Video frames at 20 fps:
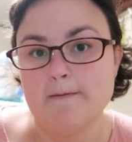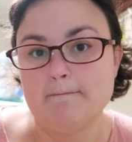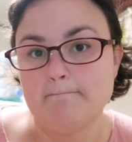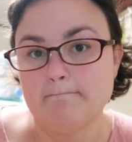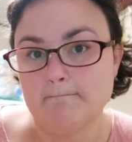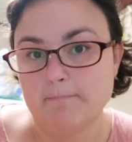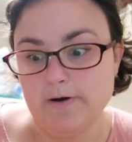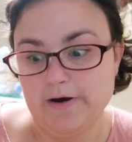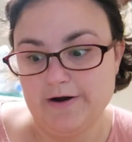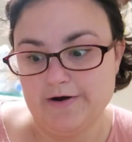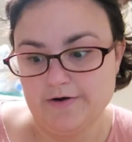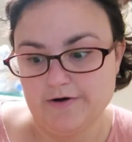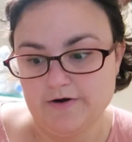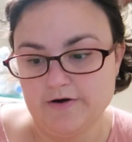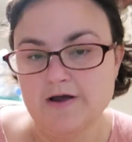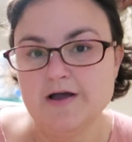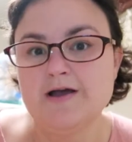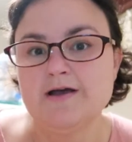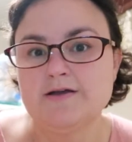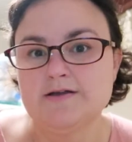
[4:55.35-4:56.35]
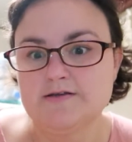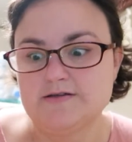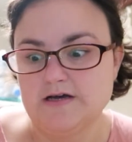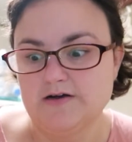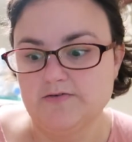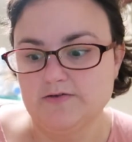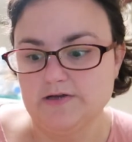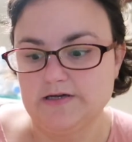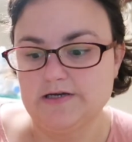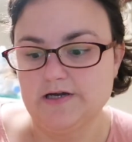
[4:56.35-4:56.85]
butter.
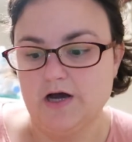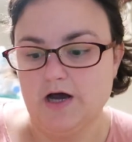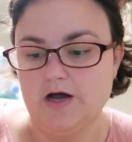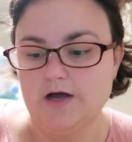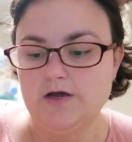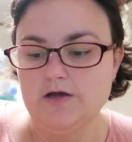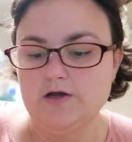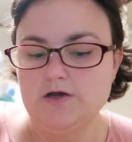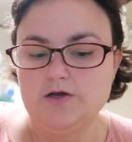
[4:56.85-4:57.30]
Definitely not.